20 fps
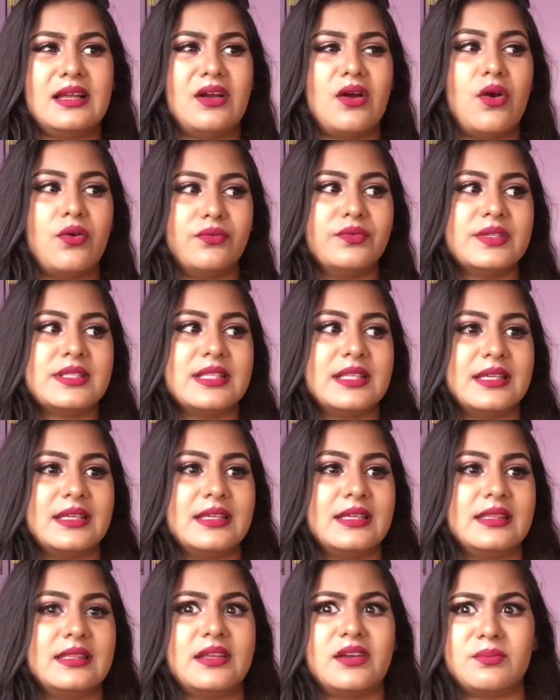obviously
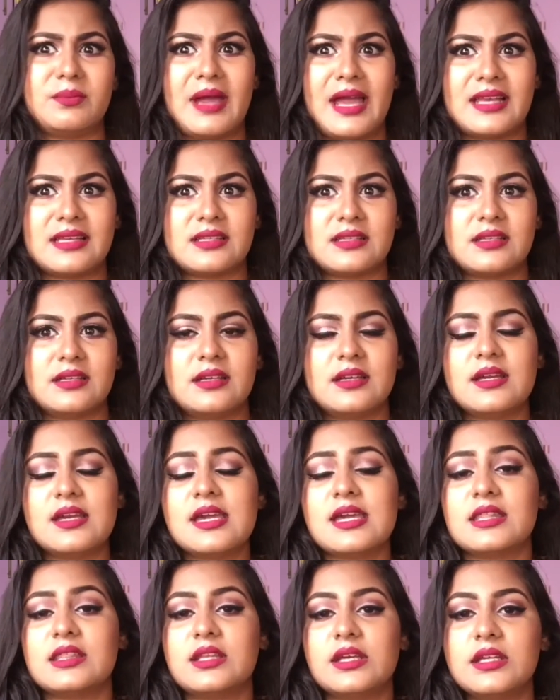they're matte
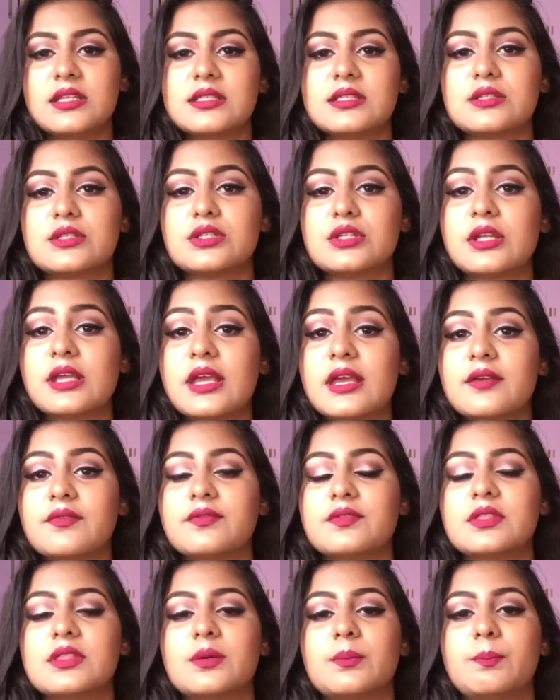they
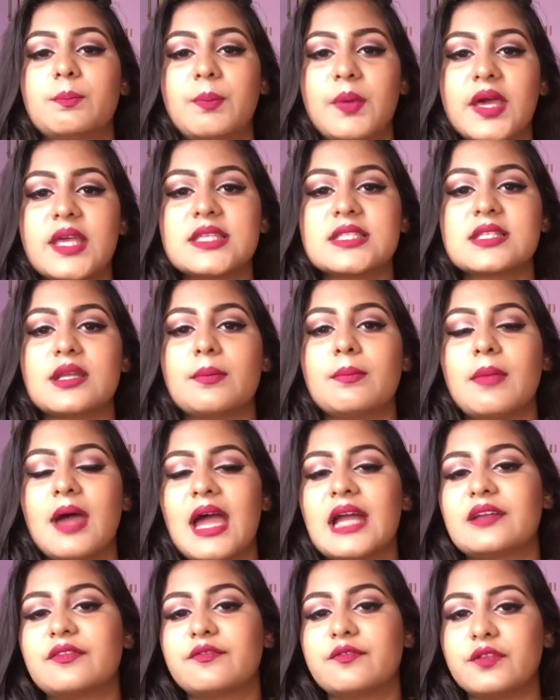give the best
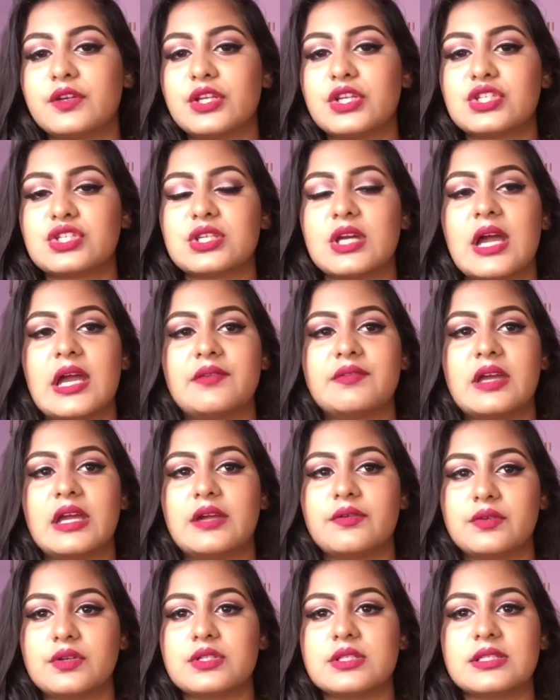matte finish i've
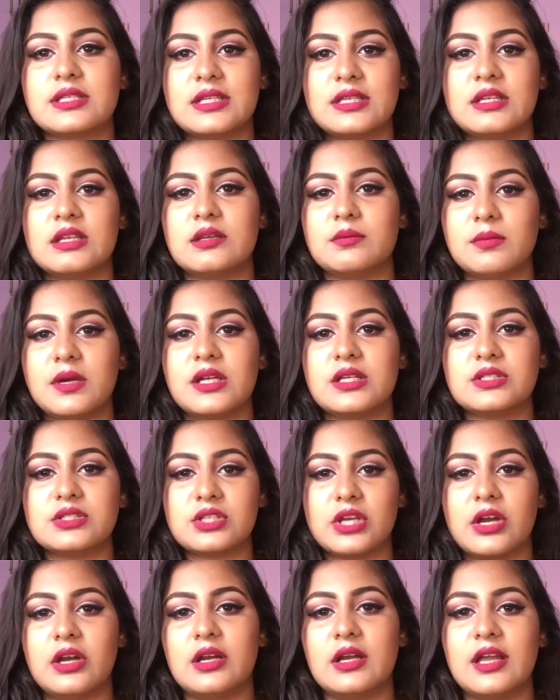ever seen in my
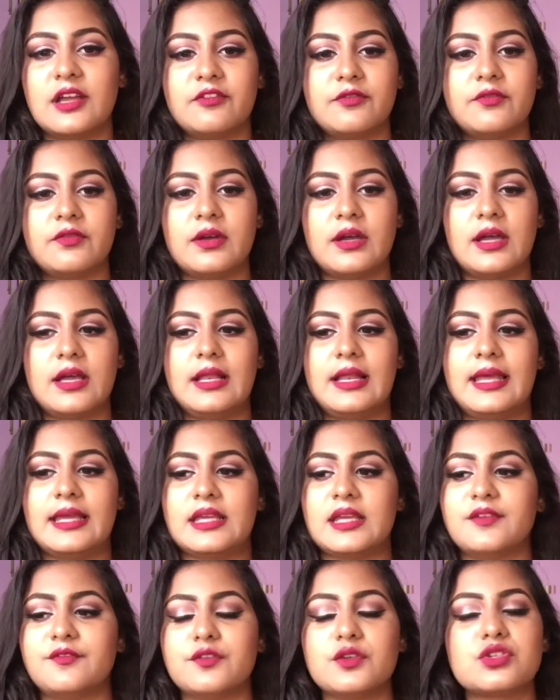entire life like
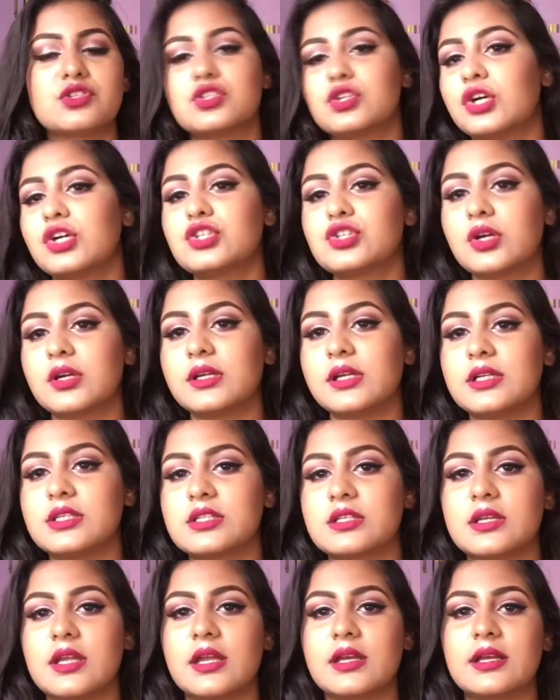if you search on
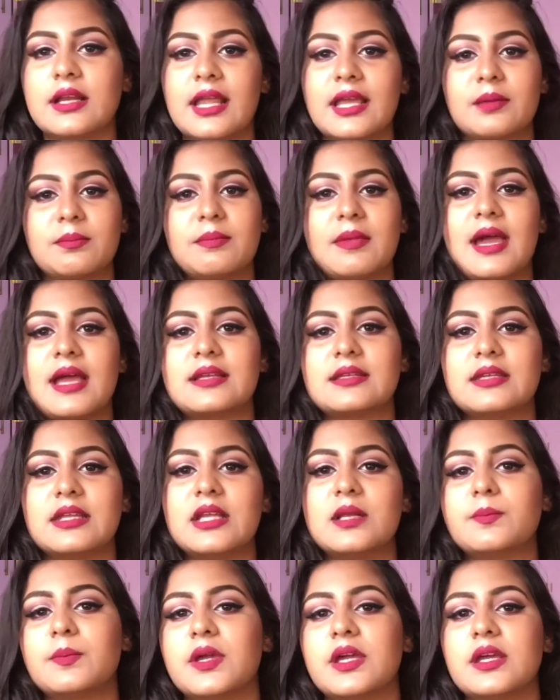internet like matte
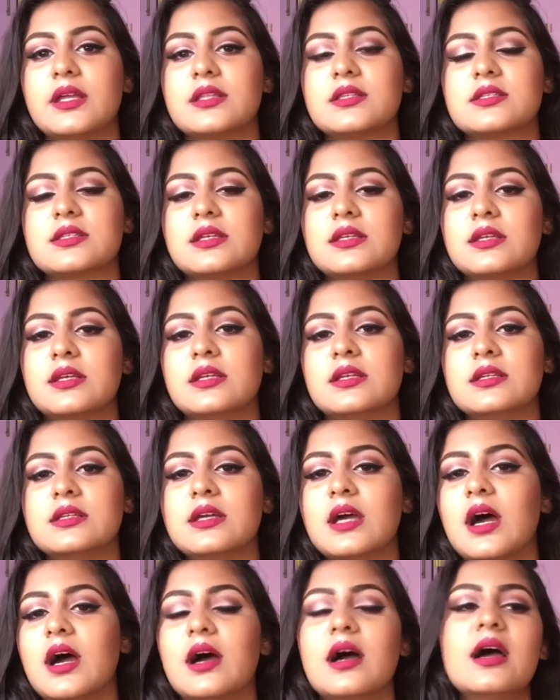nail paints in
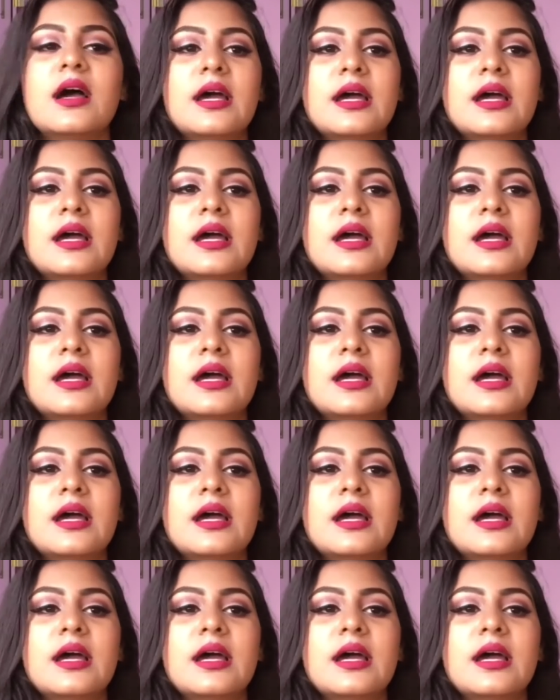india